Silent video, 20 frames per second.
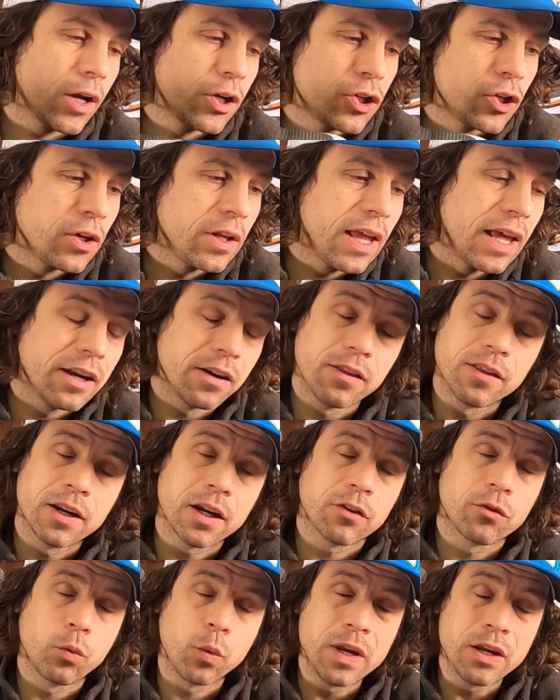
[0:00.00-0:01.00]
I should get it in the
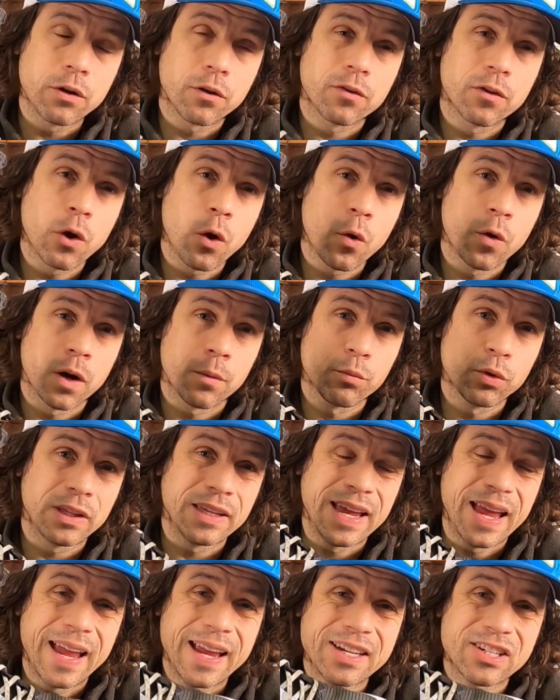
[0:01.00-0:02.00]
next week or so, and I'm
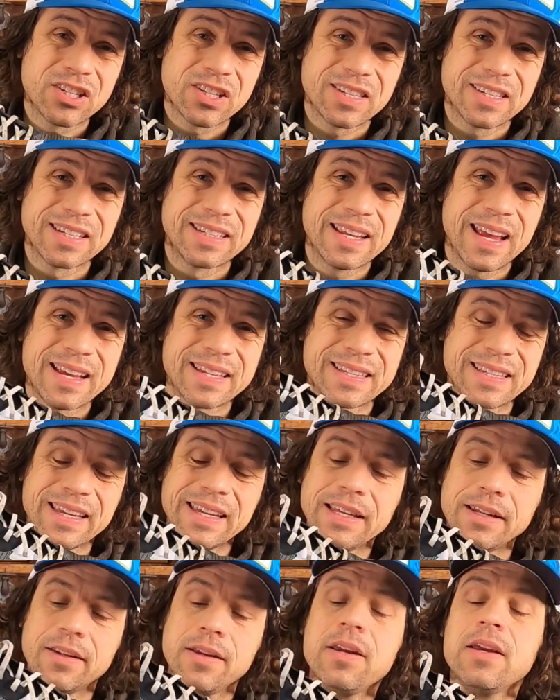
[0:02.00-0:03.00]
really anxious to test
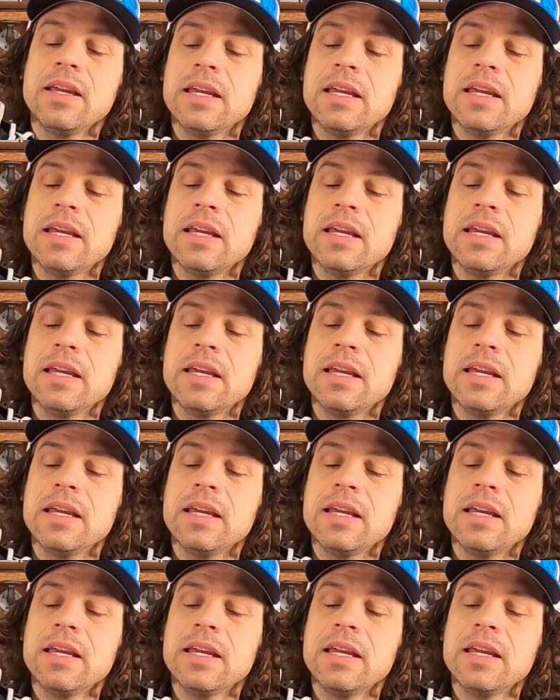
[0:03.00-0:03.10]
it.